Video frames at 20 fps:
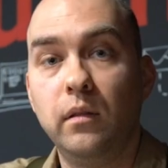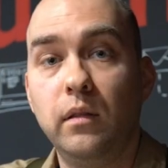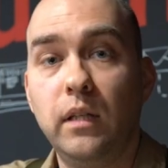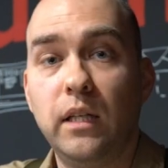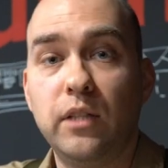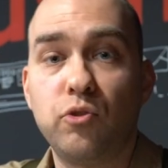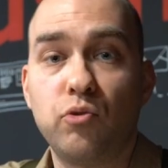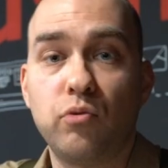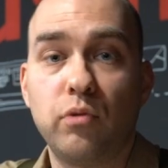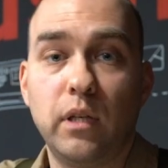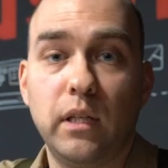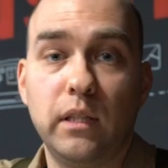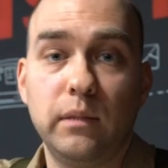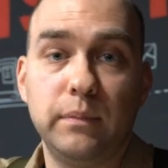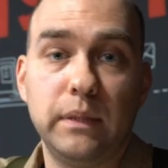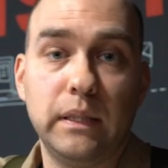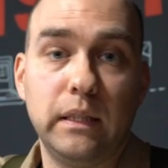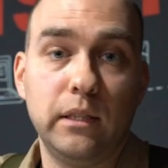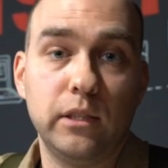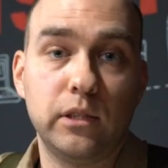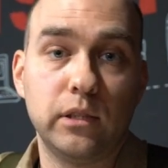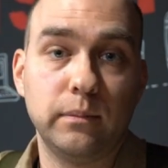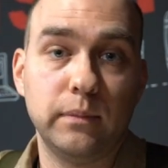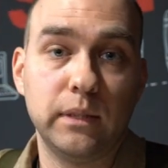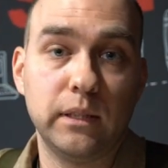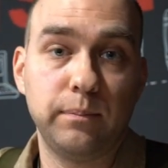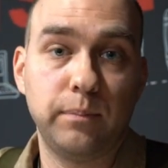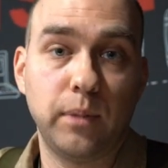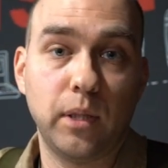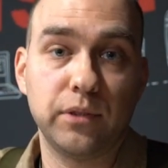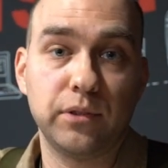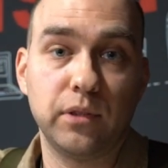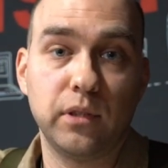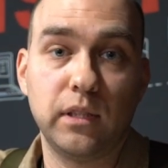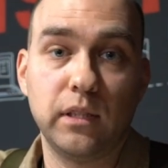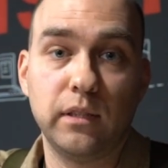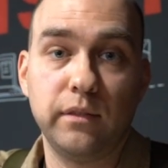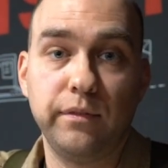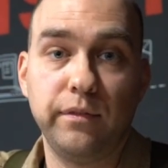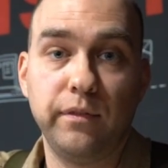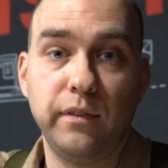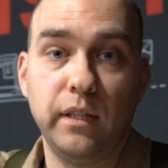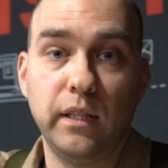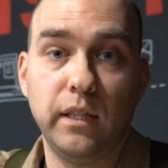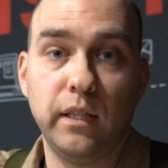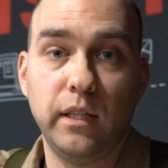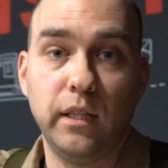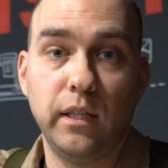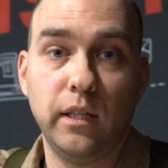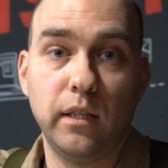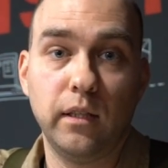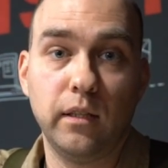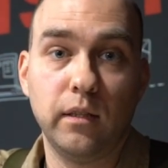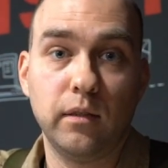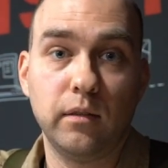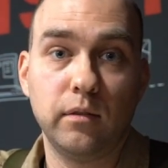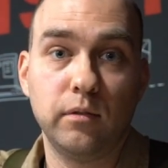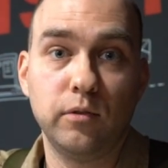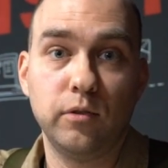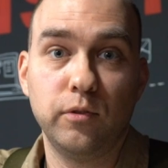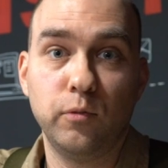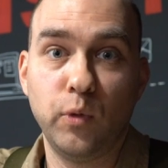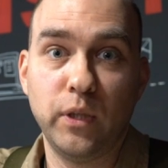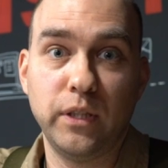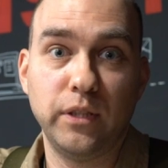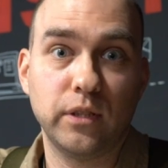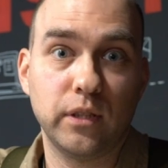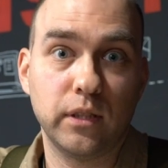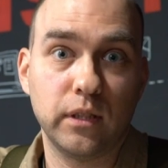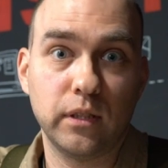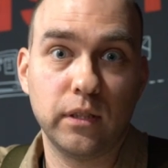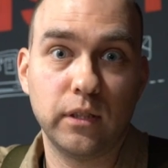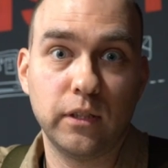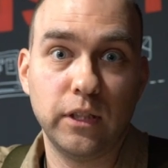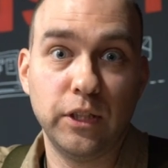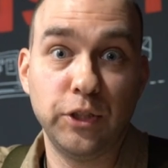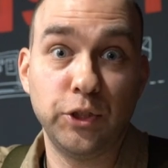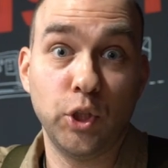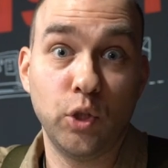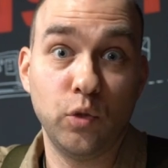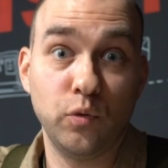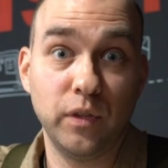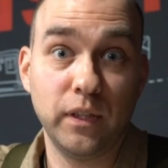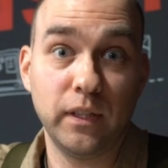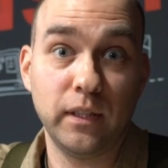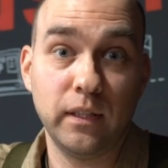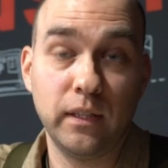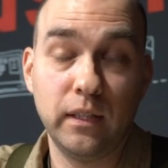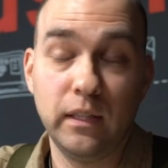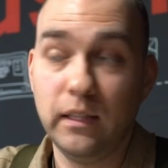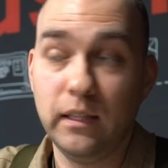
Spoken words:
Let's try and be a little bit positive. The winter is over.